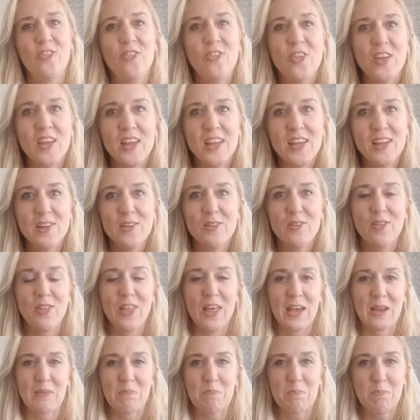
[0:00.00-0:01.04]
feel
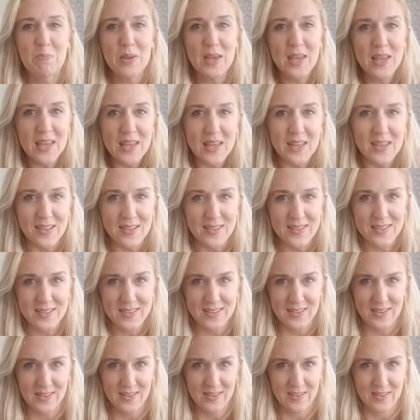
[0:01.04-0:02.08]
that
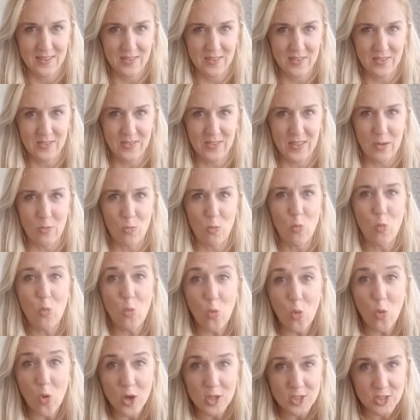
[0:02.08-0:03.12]
peace that
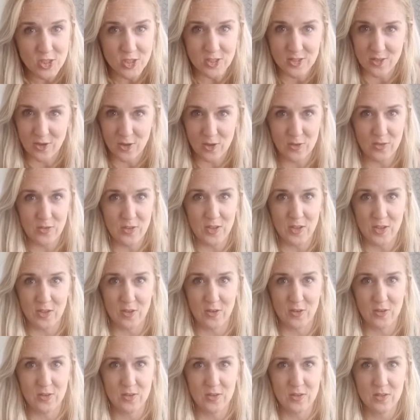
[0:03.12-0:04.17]
washes over
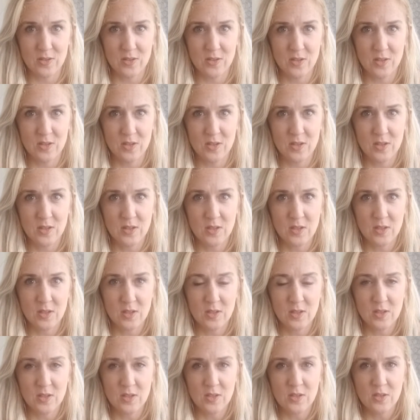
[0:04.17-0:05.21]
you.
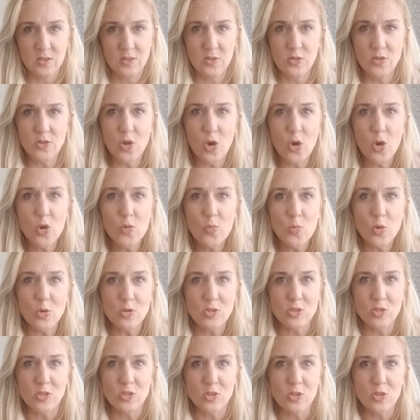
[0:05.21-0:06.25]
No more
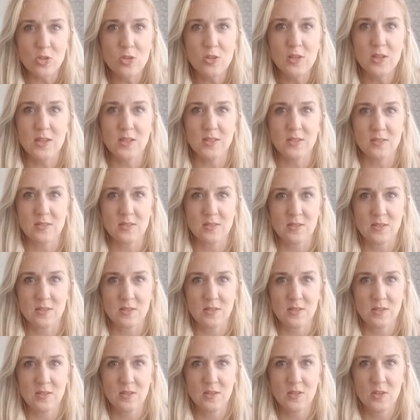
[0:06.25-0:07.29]
to do
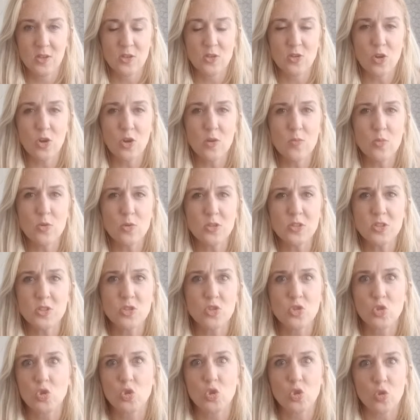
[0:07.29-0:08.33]
lists, no more
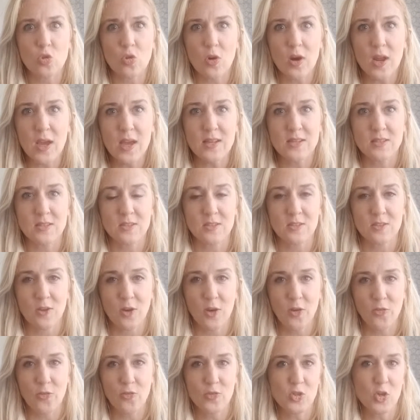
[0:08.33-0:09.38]
stress
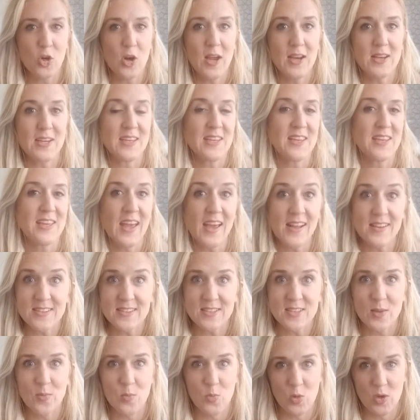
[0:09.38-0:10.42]
of trying to get
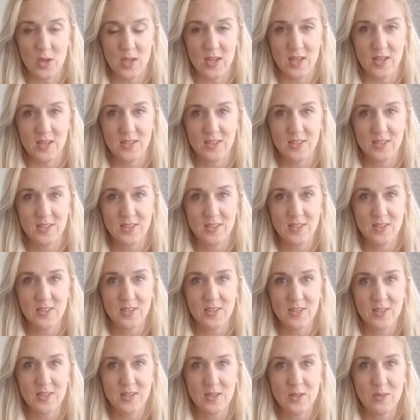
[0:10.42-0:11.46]
somewhere
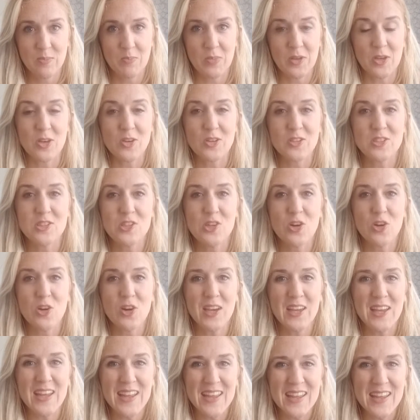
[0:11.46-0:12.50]
because you're
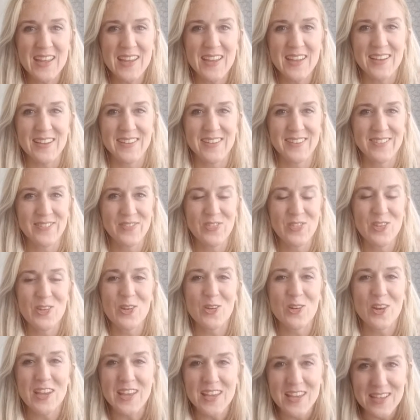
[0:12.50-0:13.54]
here,
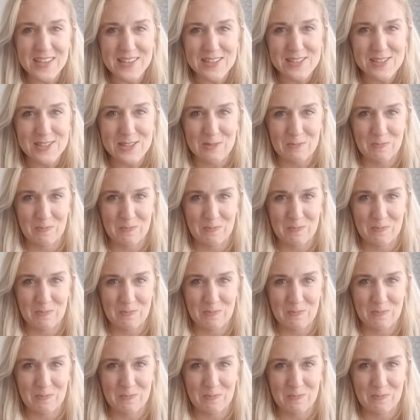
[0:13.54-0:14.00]
you're it